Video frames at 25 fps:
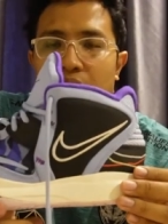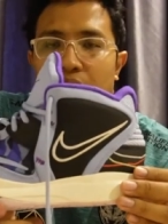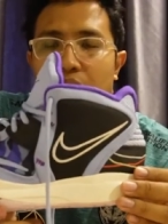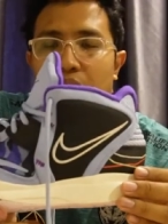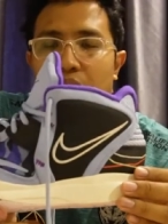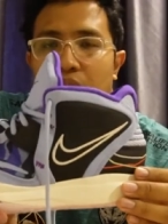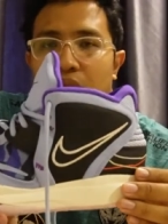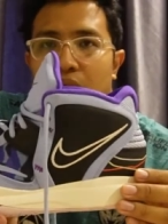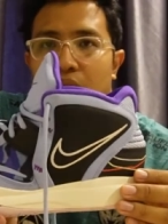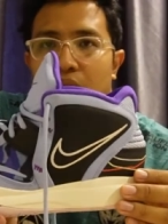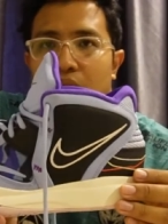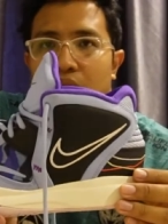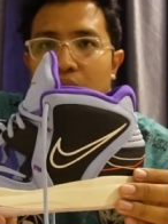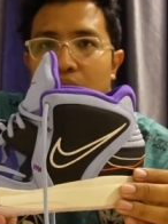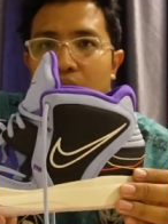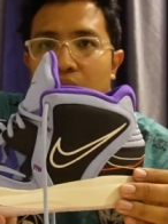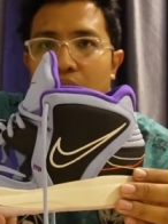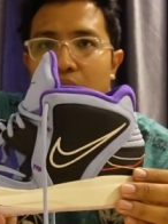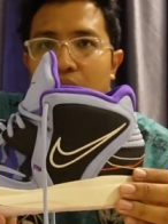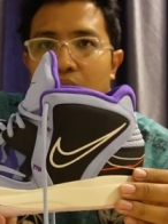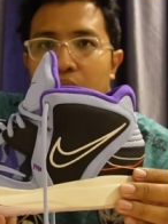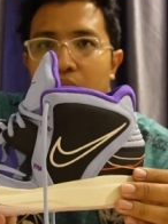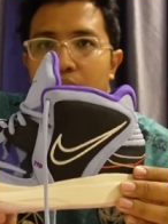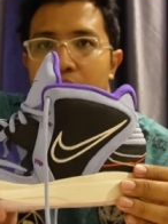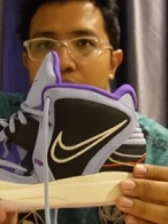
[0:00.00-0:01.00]

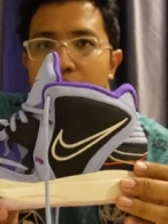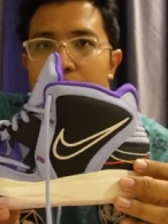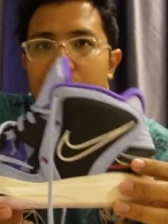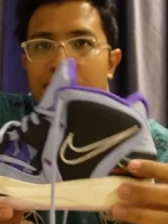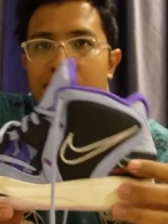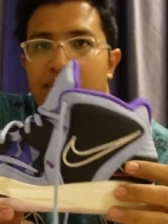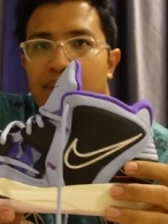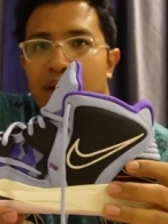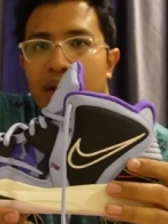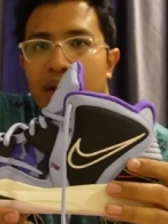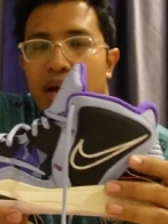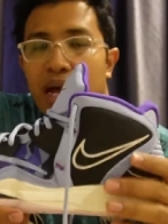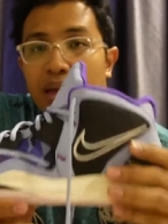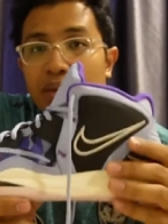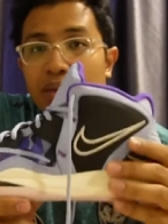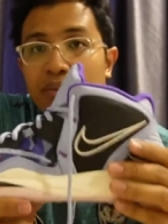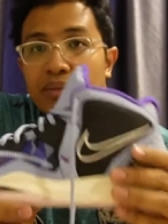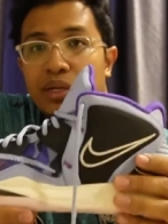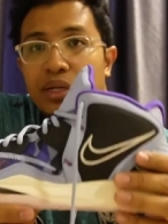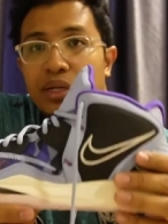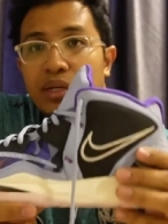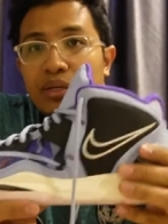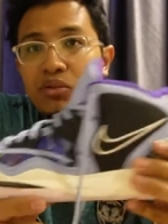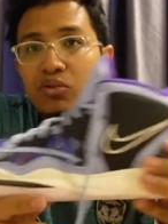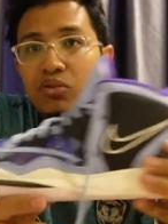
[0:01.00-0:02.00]
a
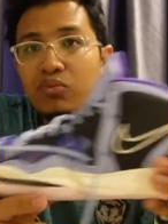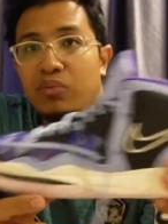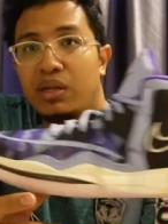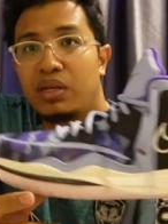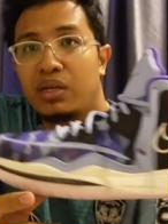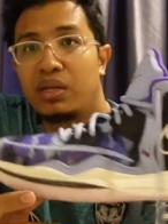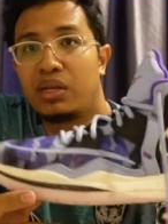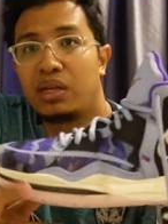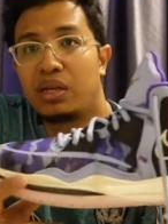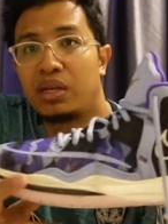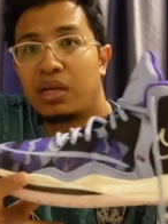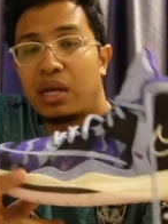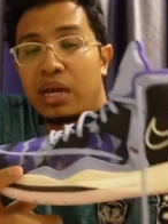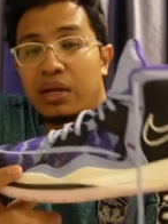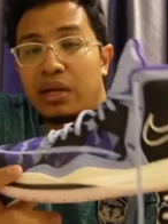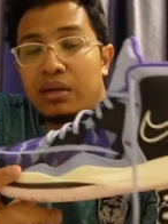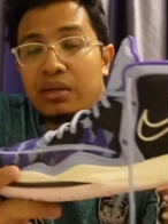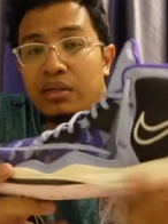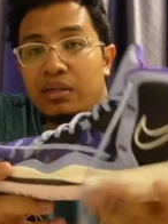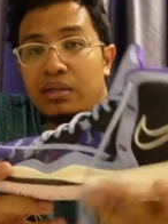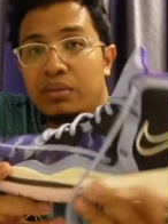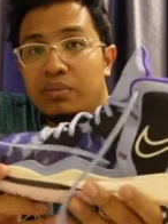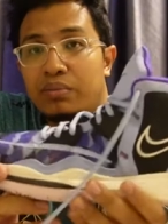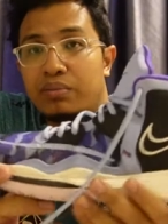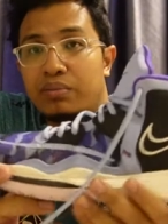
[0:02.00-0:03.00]
hybrid to many
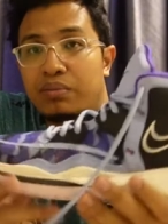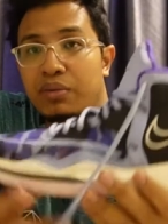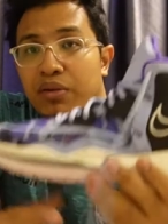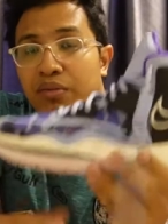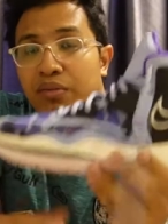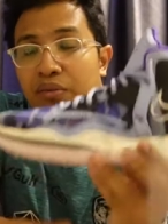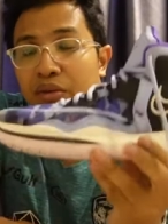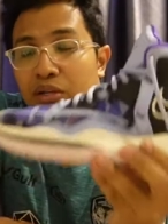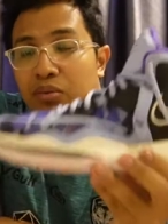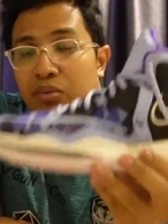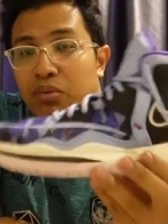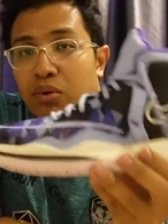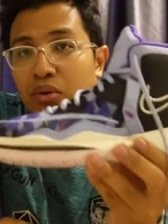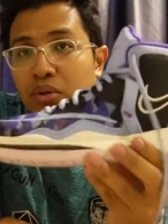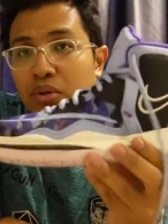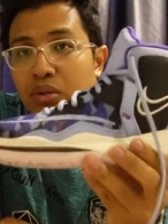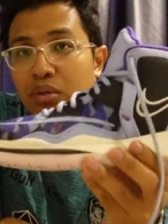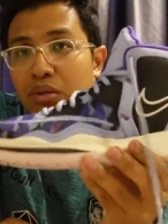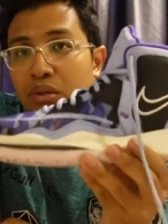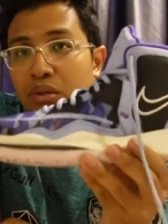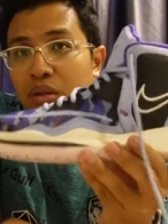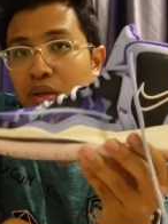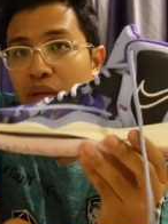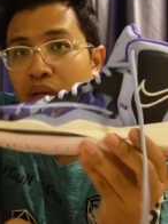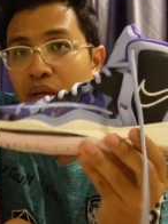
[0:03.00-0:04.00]
Kyrie previous model.